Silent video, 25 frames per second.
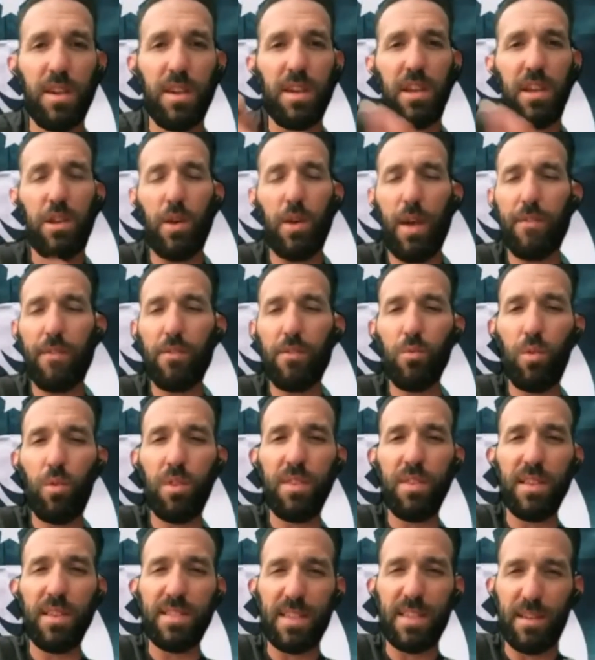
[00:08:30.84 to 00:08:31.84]

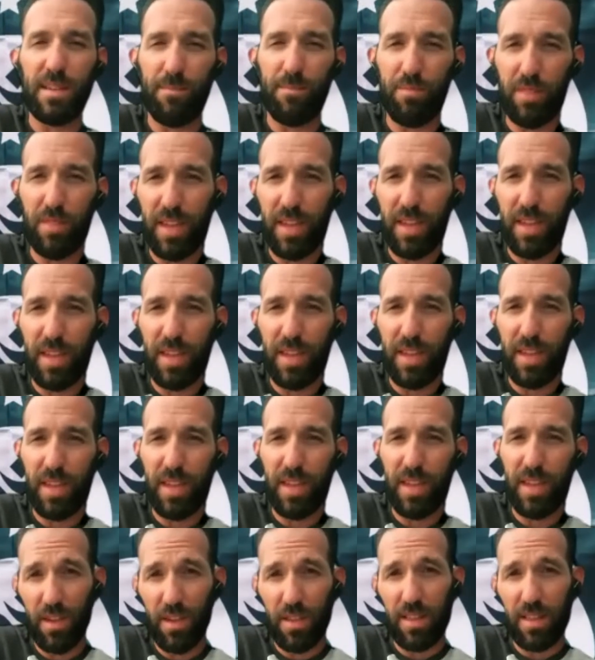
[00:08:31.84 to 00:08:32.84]
Everyone that's in a place where
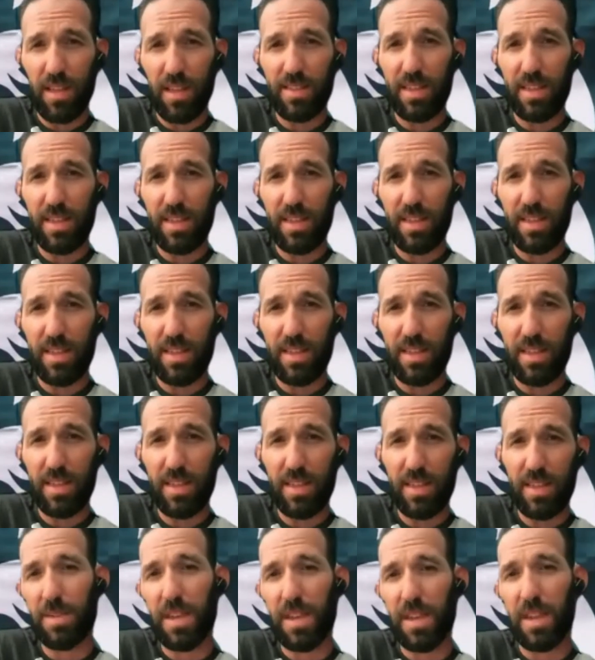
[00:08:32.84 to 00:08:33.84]
they feel like they could
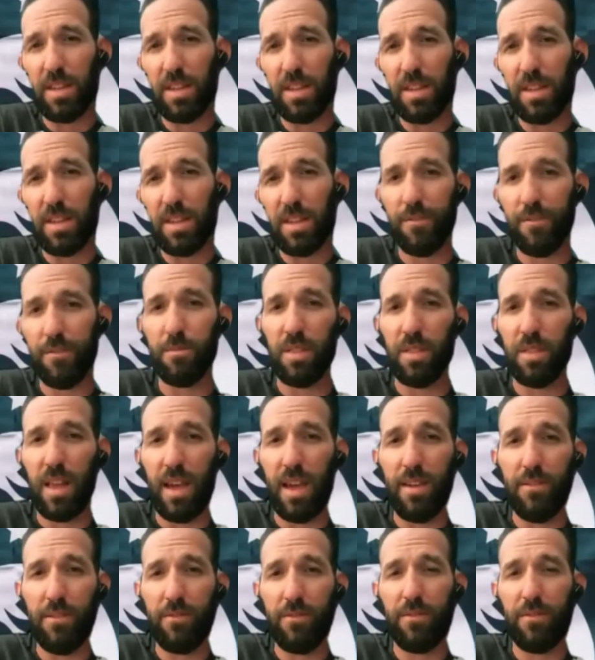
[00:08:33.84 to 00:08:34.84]
use some healing from
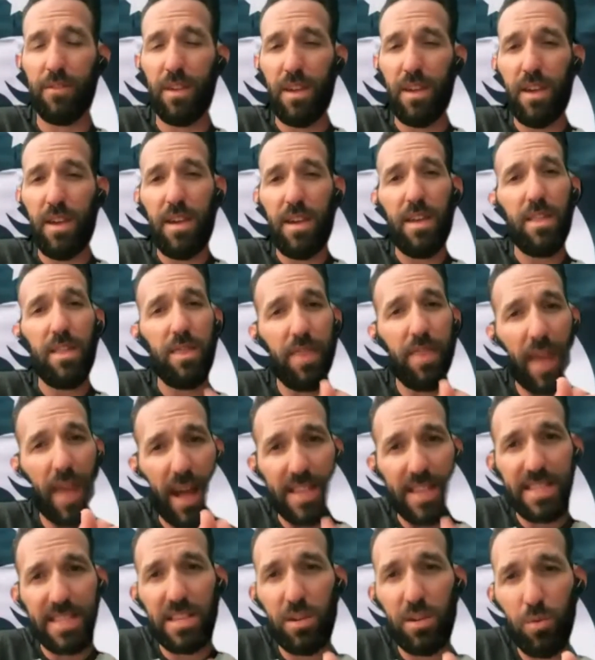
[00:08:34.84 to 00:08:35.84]
life.
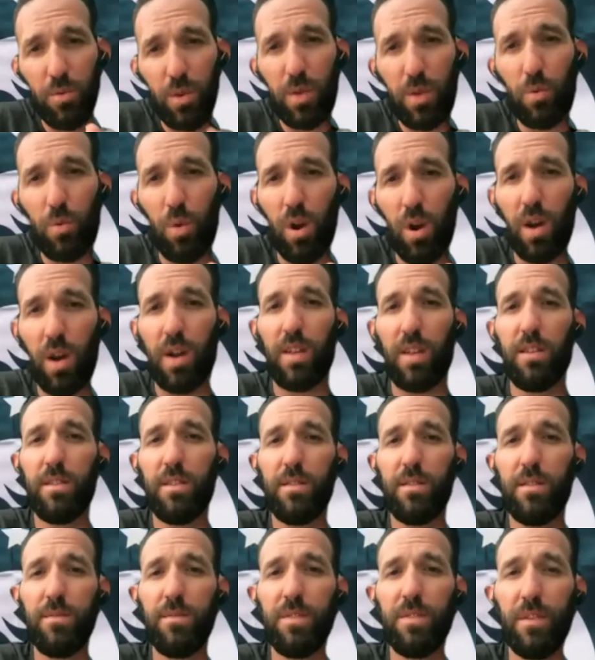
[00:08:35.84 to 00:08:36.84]
That's who we want
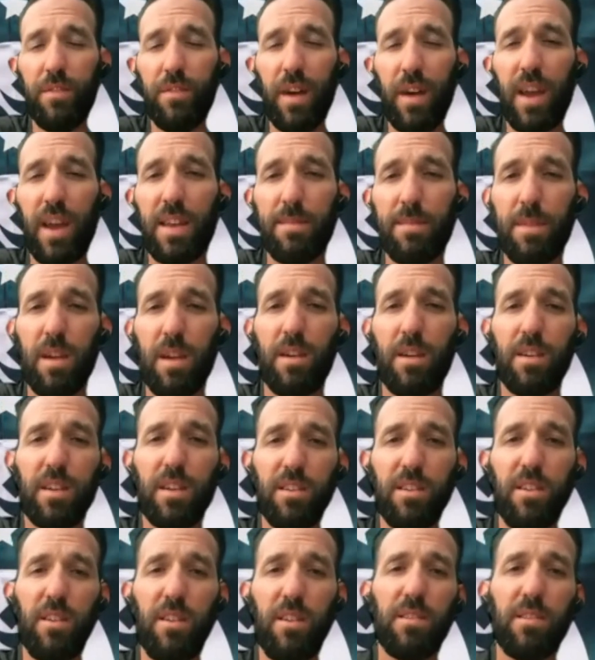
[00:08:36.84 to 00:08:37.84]
to find
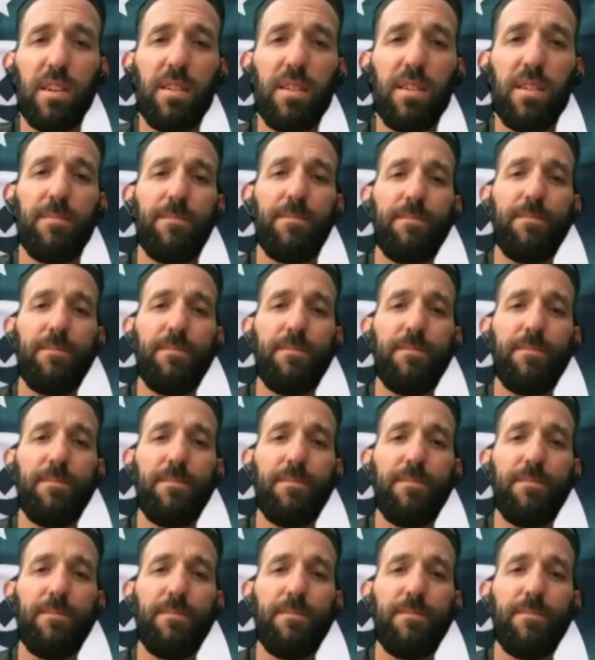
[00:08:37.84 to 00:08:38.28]
American Yogi.